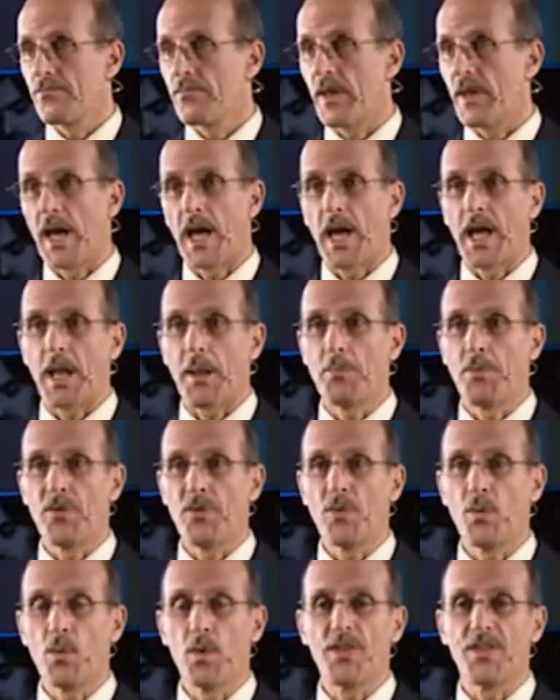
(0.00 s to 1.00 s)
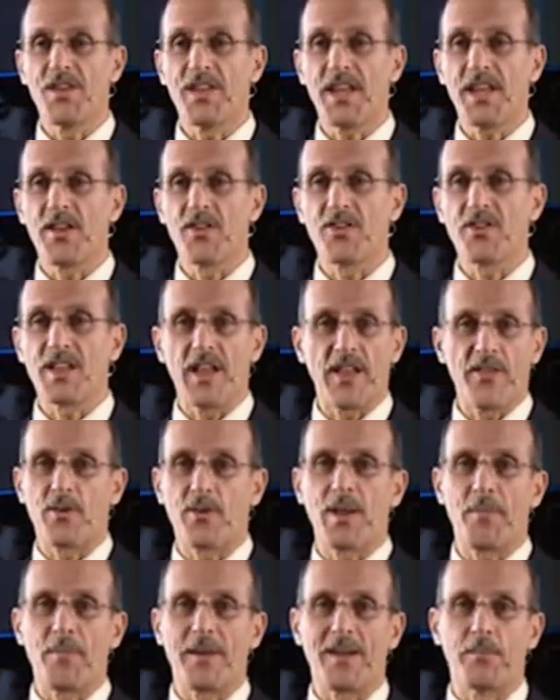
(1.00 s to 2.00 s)
And I put the wood and the nails together
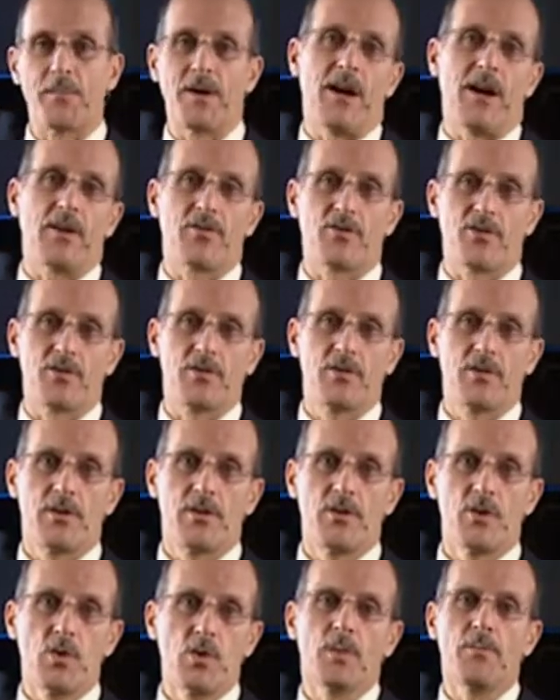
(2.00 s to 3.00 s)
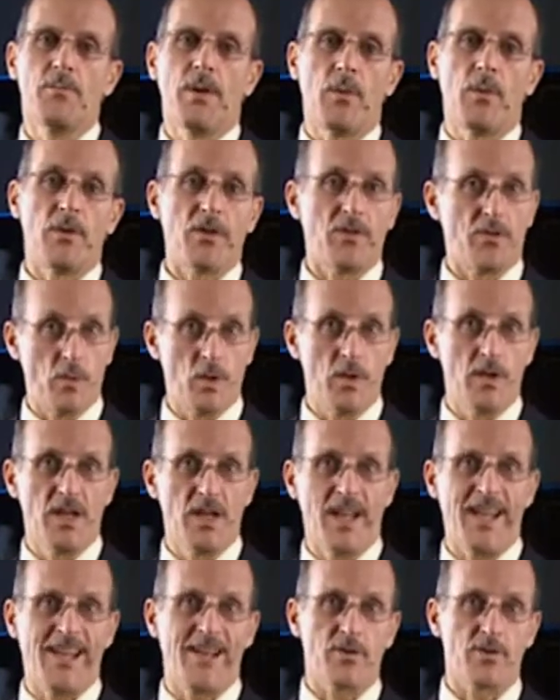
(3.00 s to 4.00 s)
and I make a box. Two components, wood and
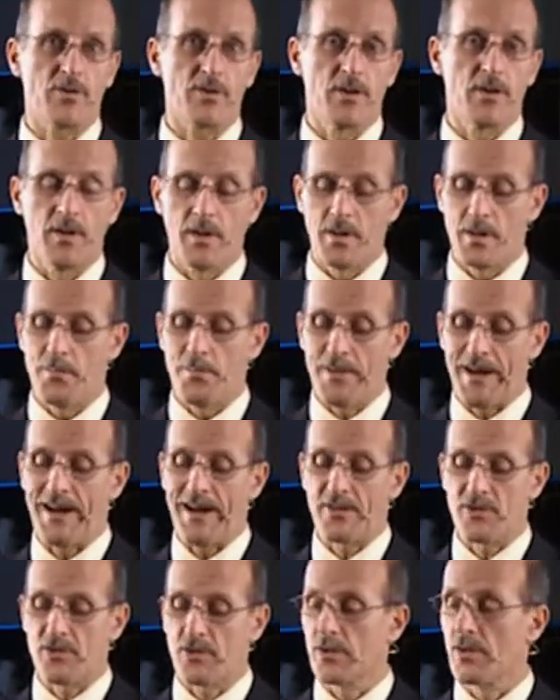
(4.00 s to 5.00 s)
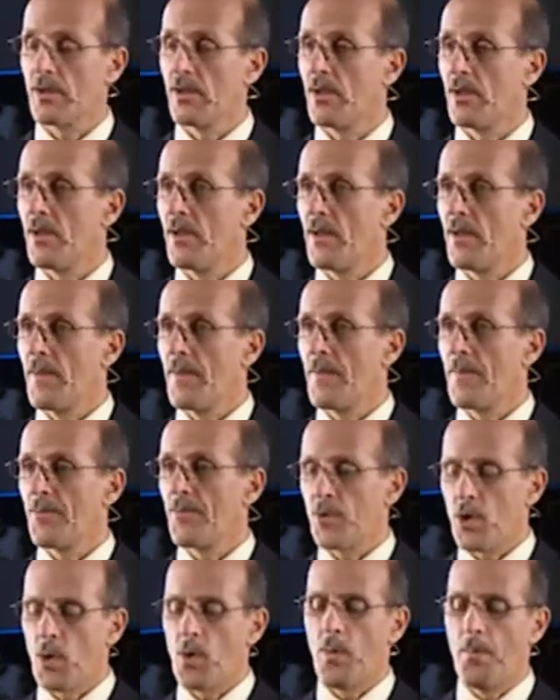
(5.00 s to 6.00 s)
nails, box.
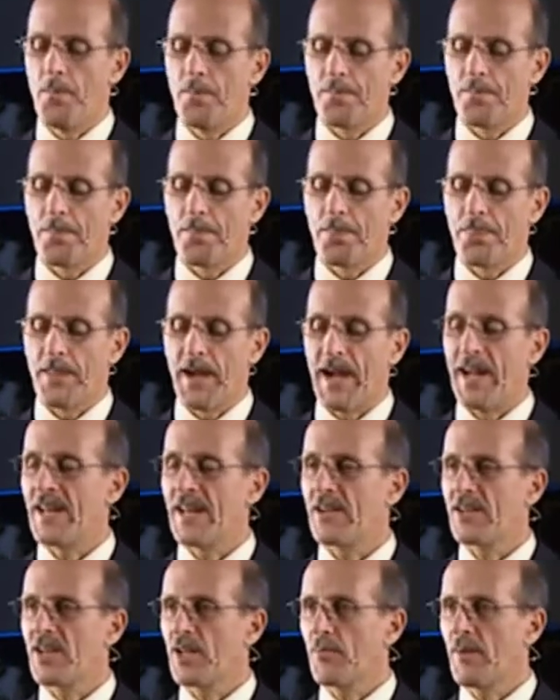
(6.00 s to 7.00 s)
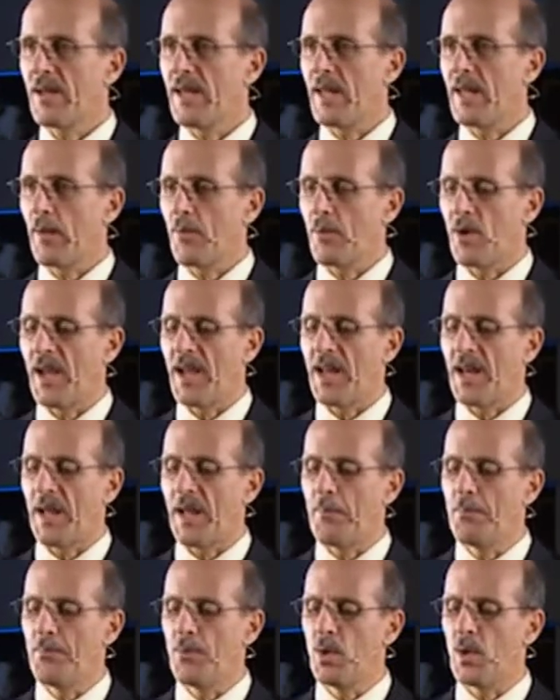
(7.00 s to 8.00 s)
So I now take my hammer and I
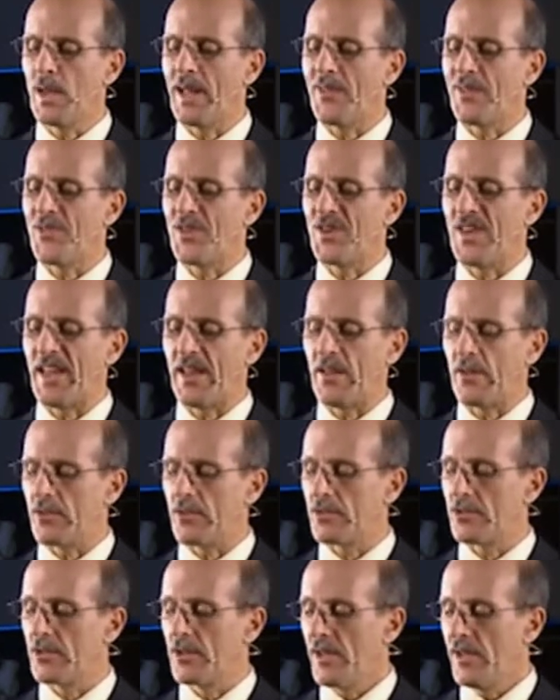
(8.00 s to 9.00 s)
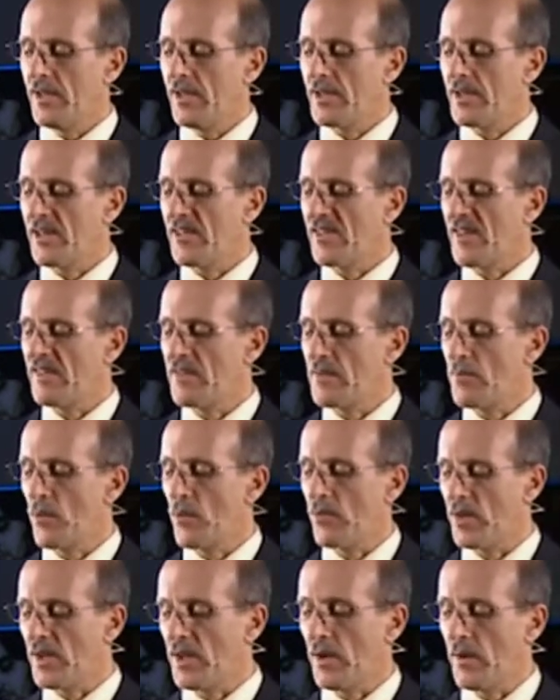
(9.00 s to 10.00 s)
pull out the nails and I set them
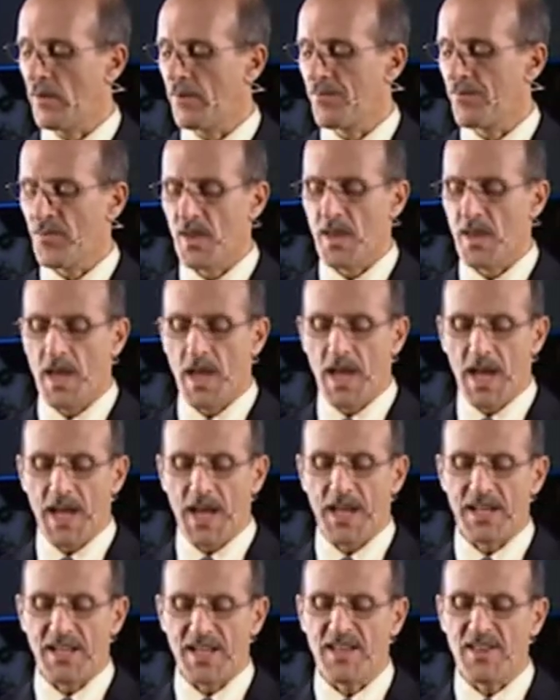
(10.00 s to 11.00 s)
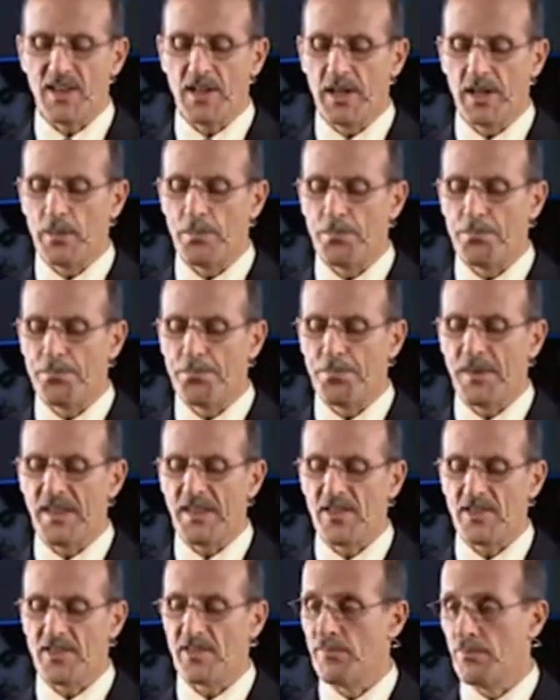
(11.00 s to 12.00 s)
over here. And I take the little
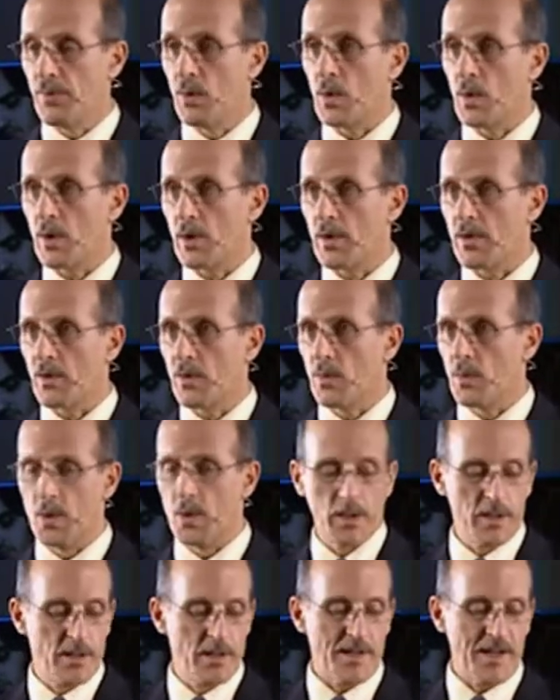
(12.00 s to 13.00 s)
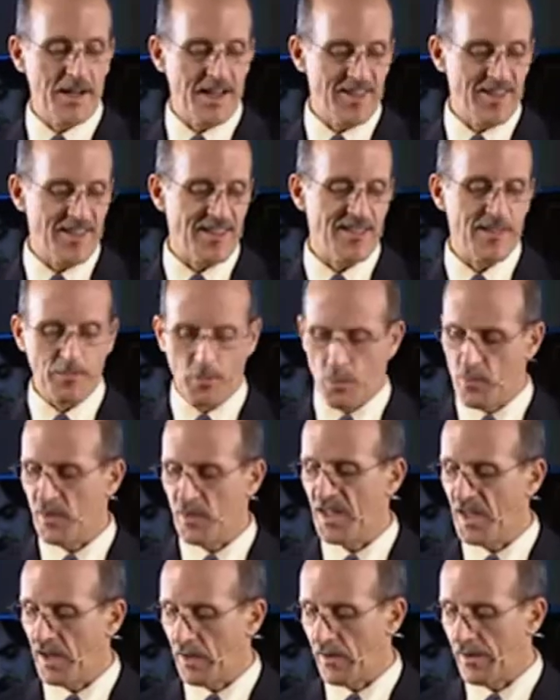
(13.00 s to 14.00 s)
pieces of board, the wood, and I set them over
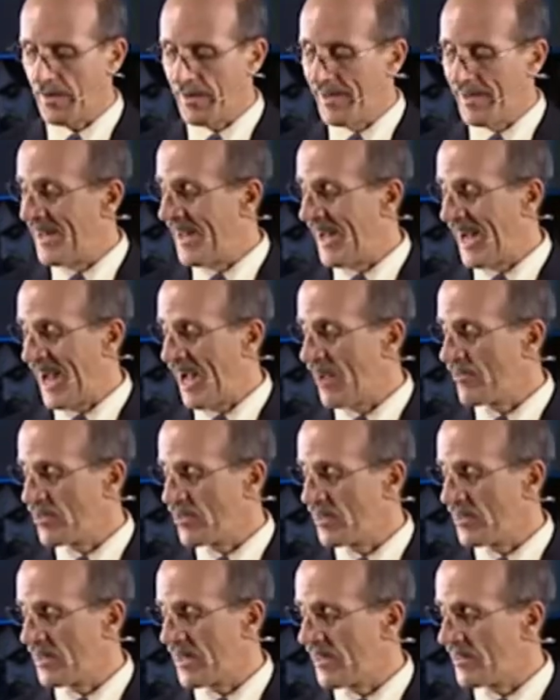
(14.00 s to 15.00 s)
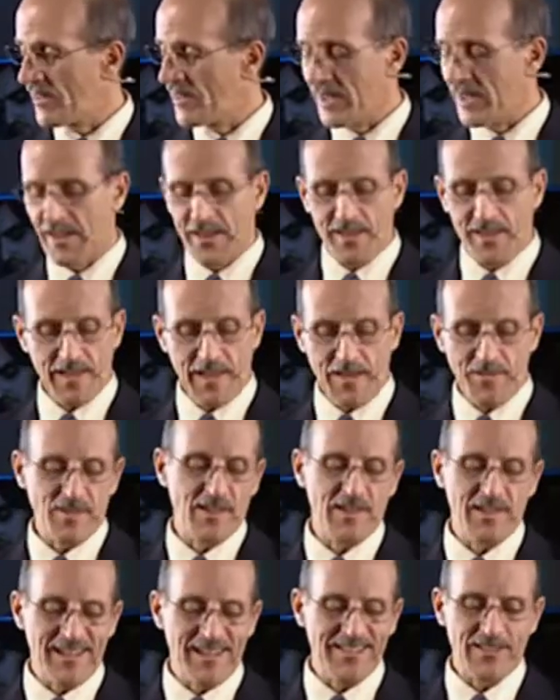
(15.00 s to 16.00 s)
here. I've still got the nails, I've
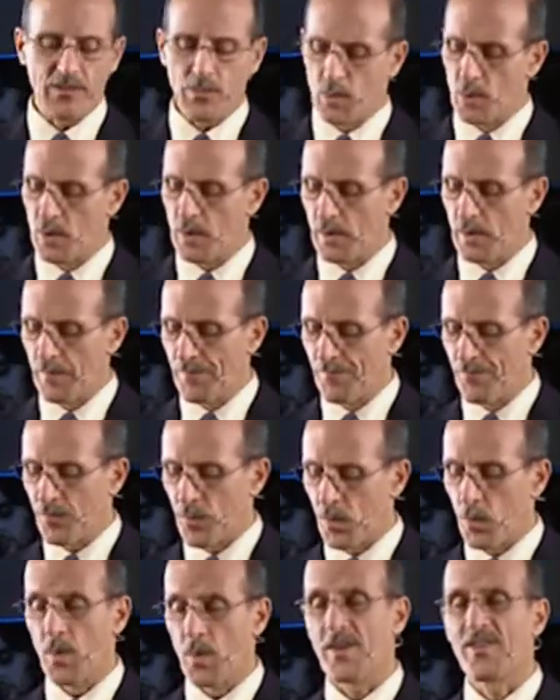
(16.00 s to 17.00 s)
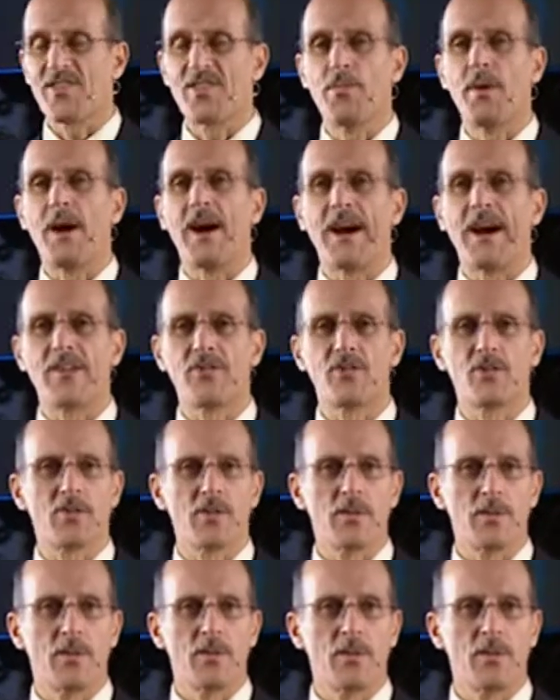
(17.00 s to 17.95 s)
still got the wood. Where's the box?